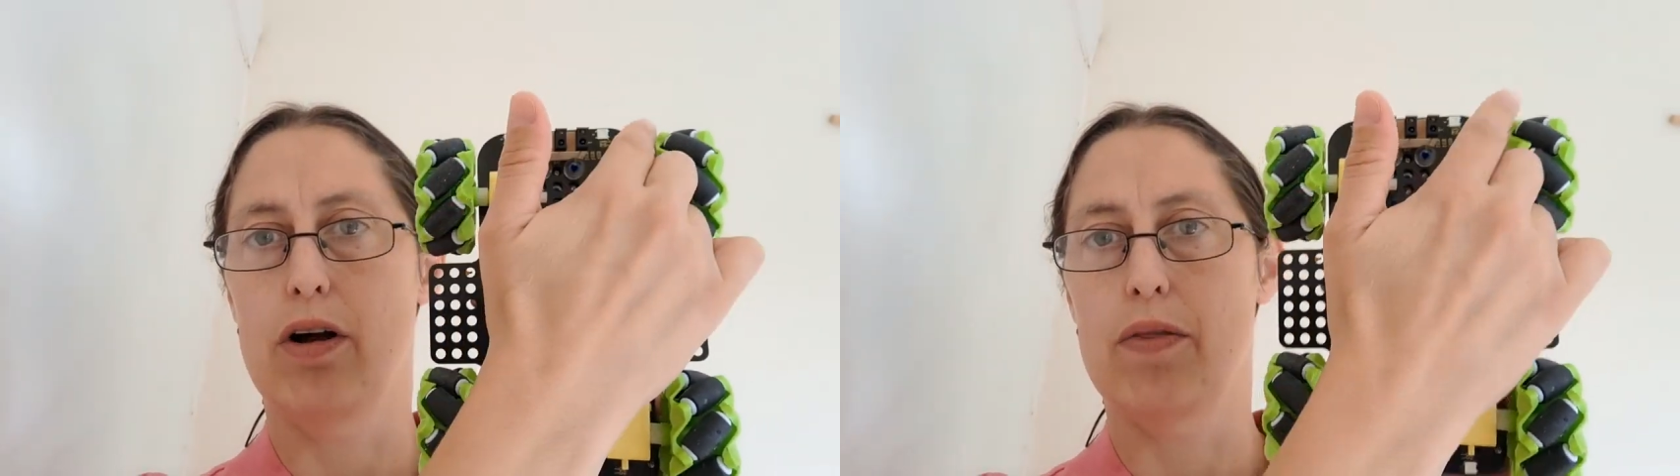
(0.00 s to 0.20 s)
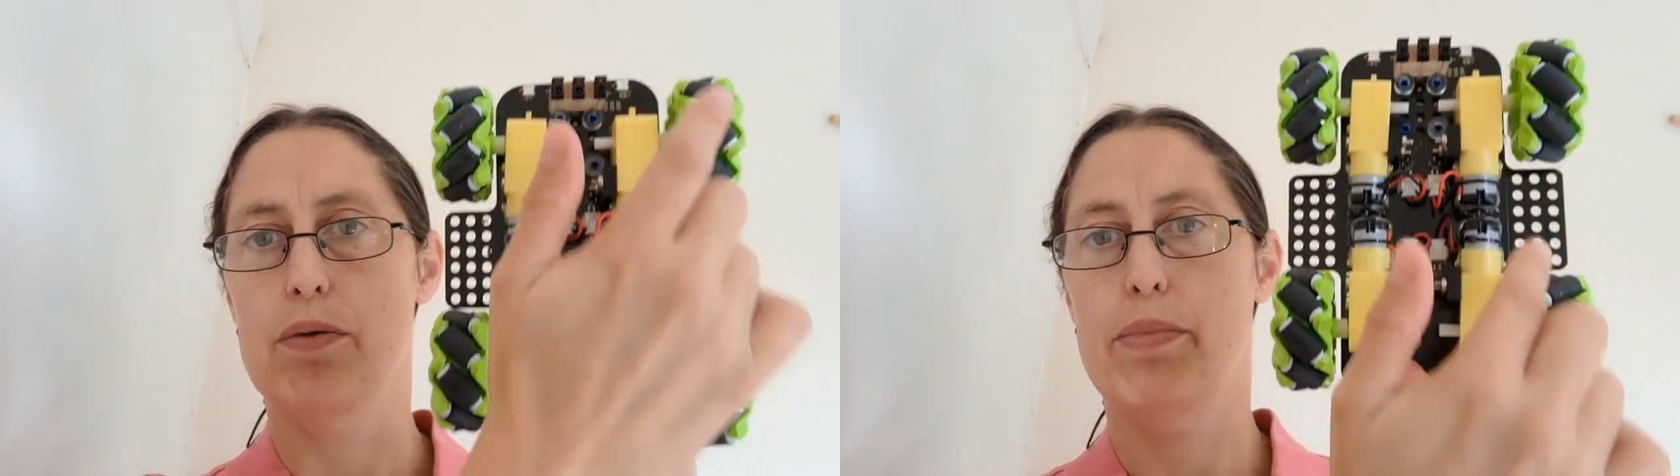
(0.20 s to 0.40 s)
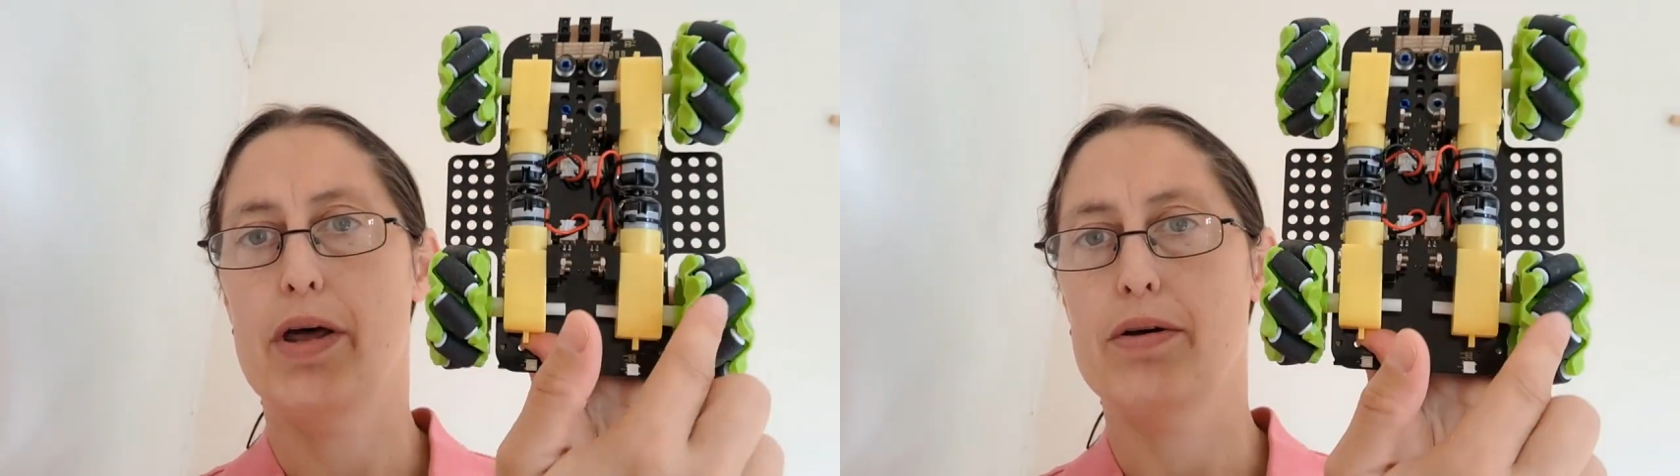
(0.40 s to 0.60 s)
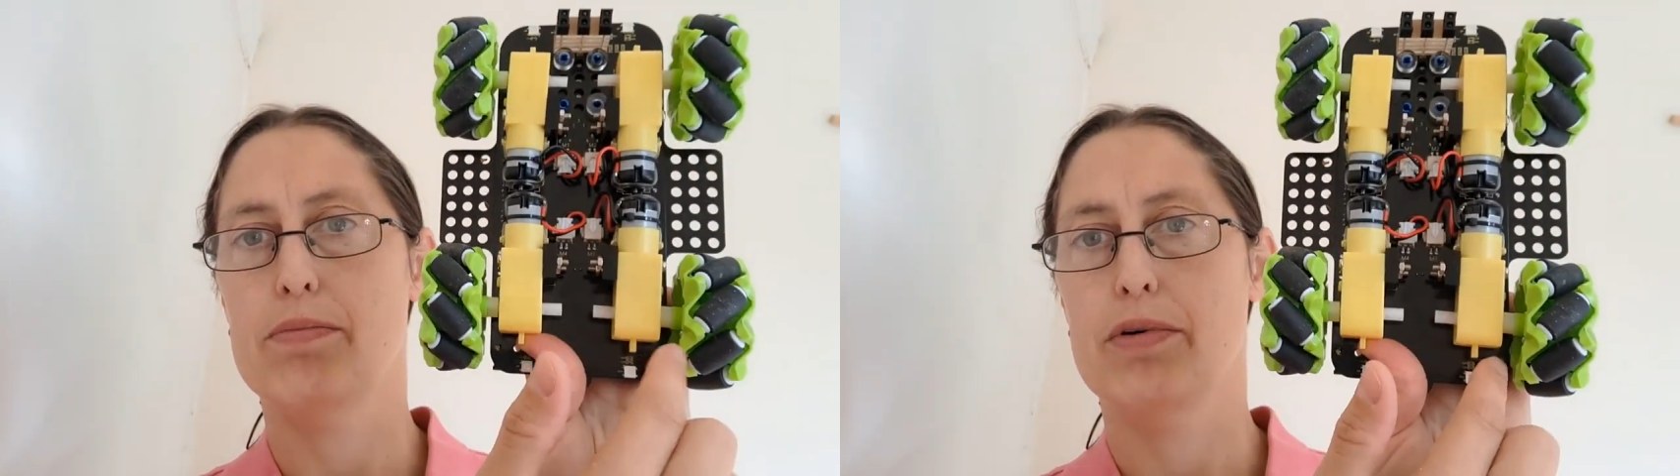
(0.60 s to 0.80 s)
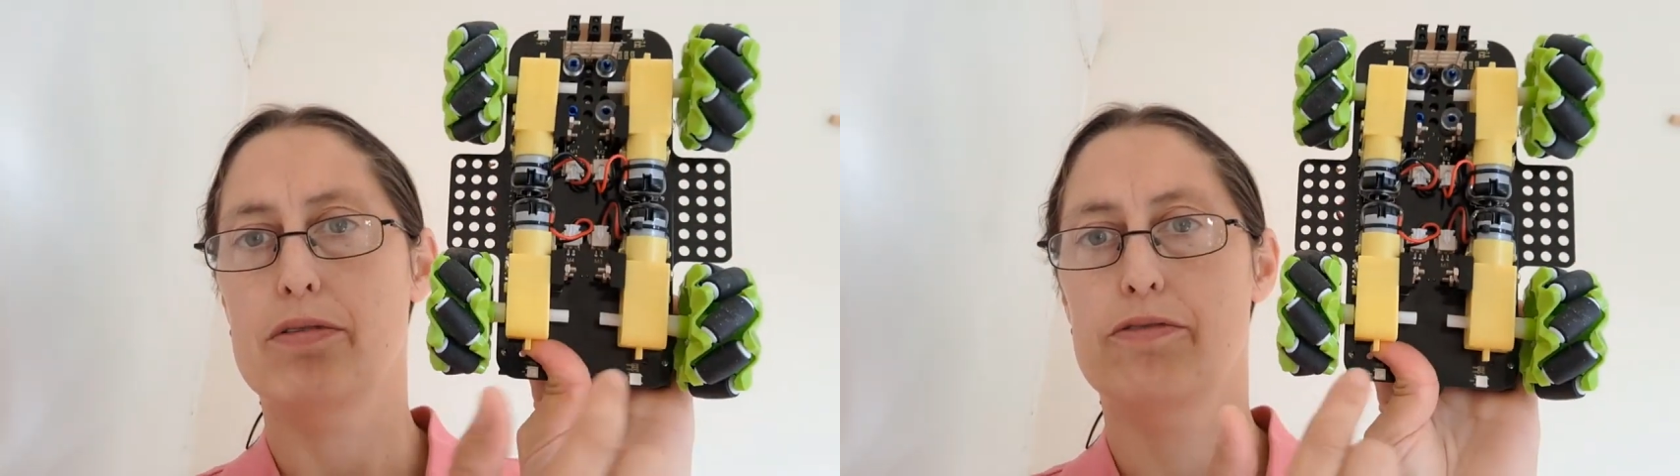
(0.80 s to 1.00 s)
on the
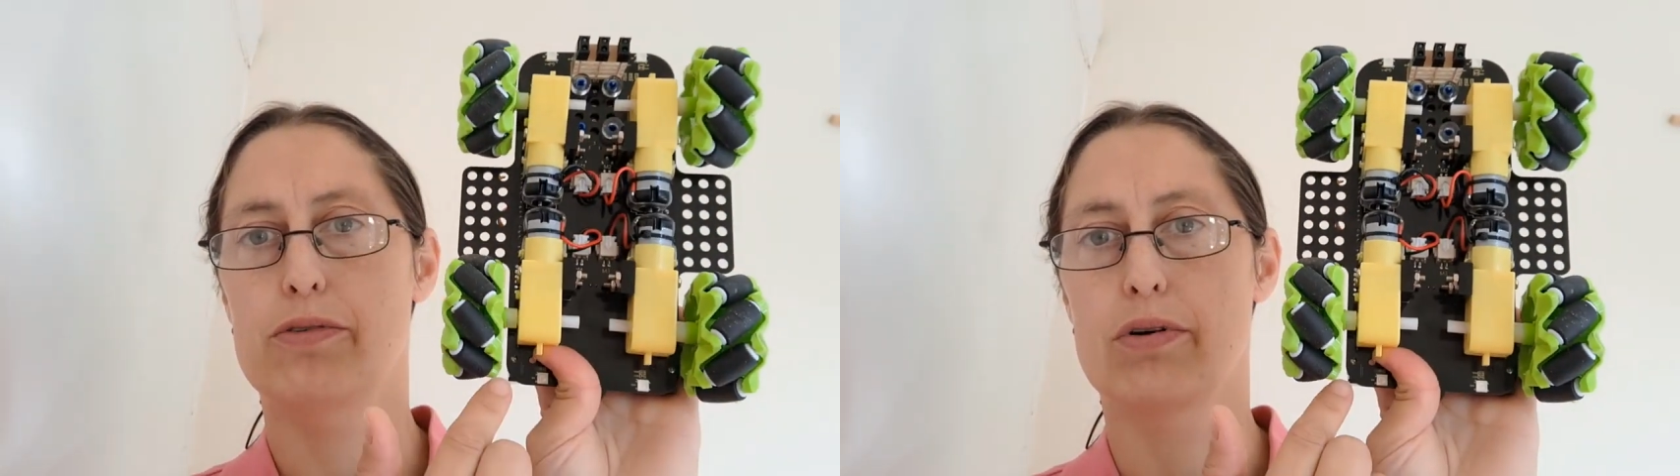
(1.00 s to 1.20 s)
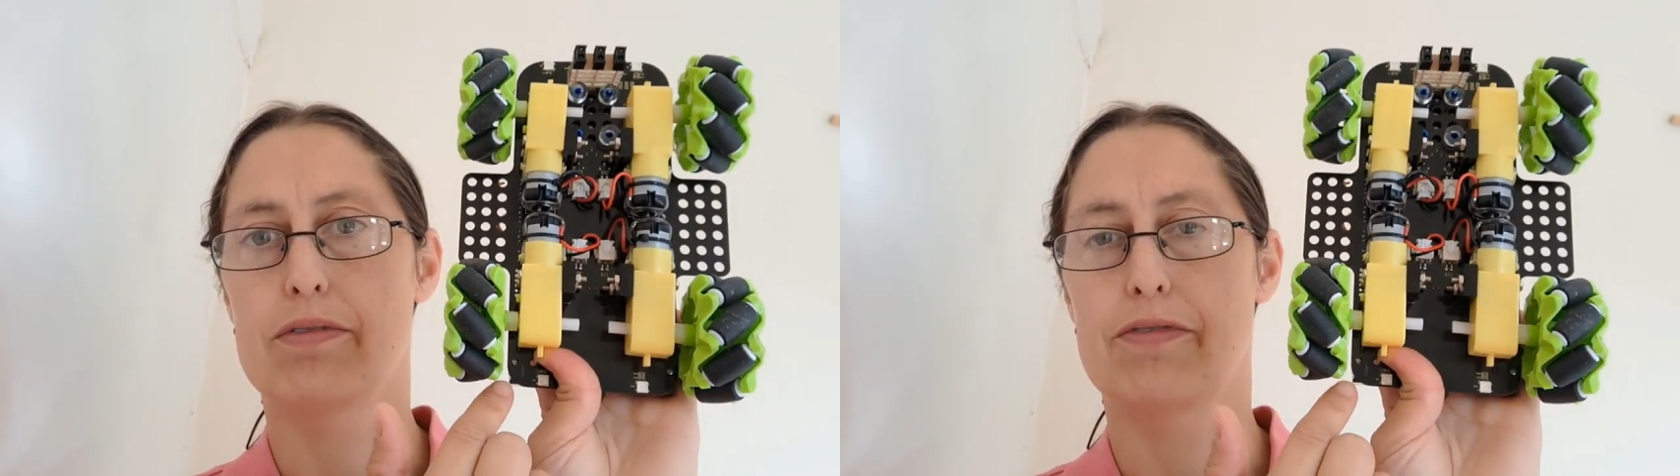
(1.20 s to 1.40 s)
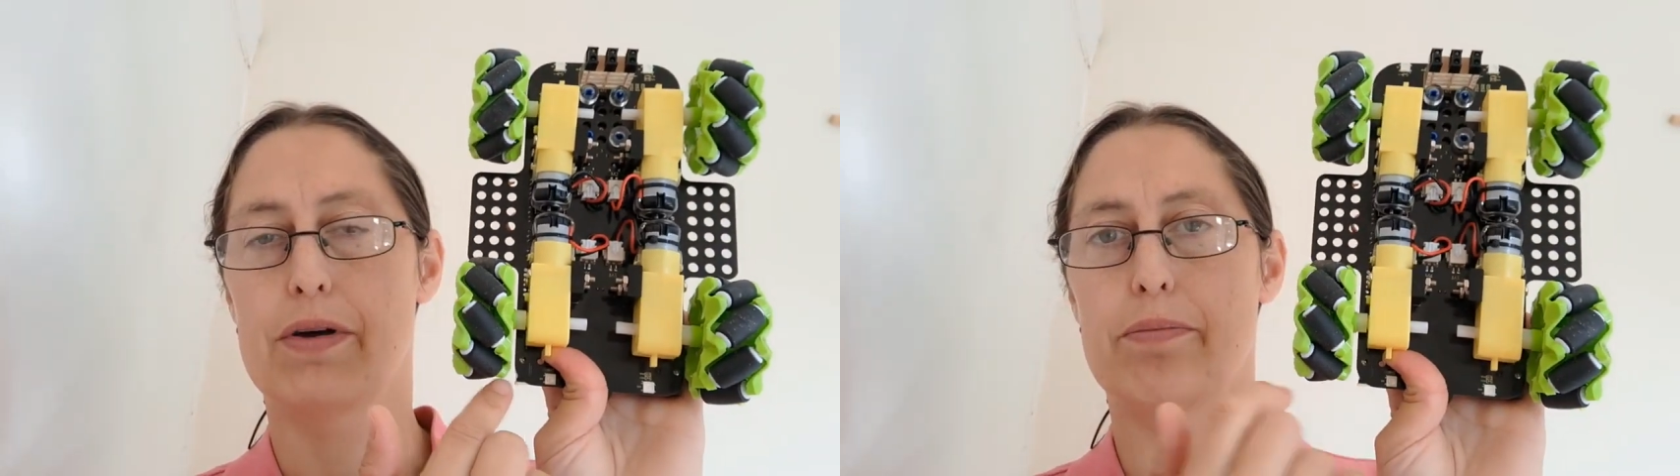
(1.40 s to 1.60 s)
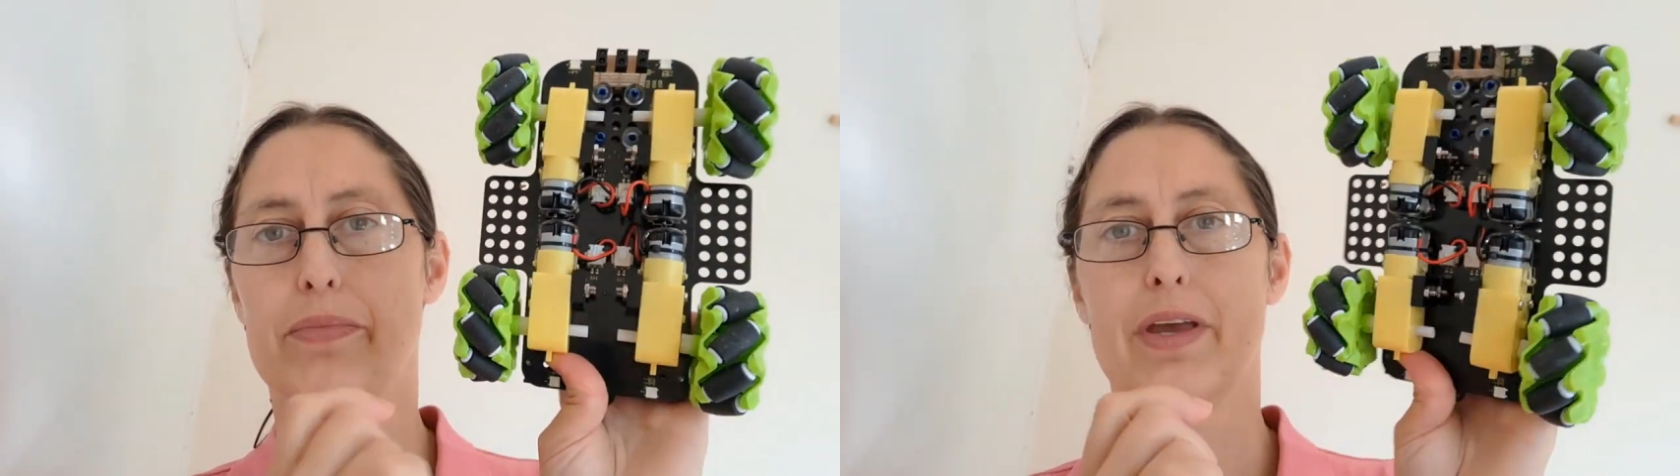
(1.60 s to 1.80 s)
bottom, four of them,